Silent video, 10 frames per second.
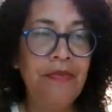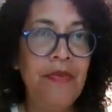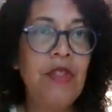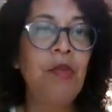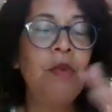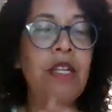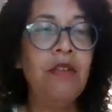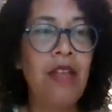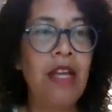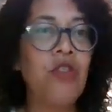So one
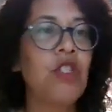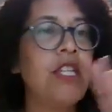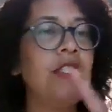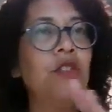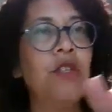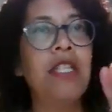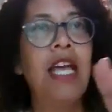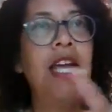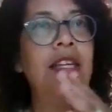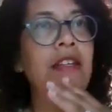of the exercises I do at
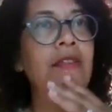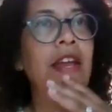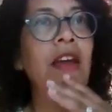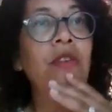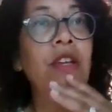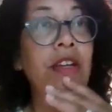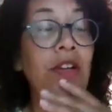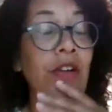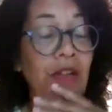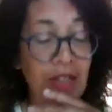the end of every
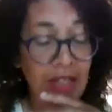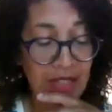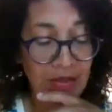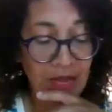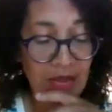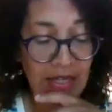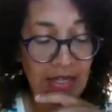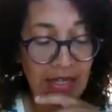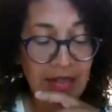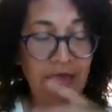year,
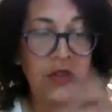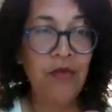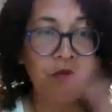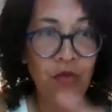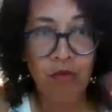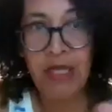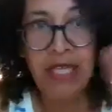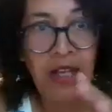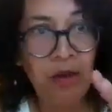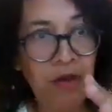if you've been
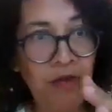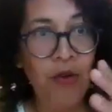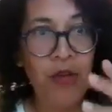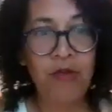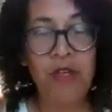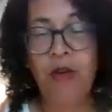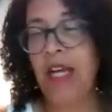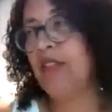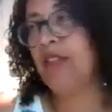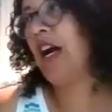here before,
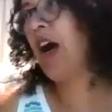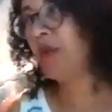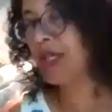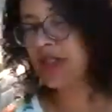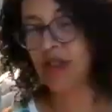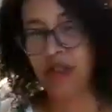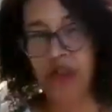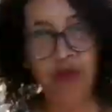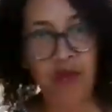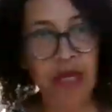I always look
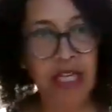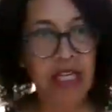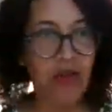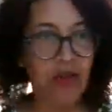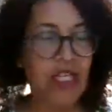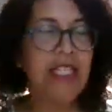through my years.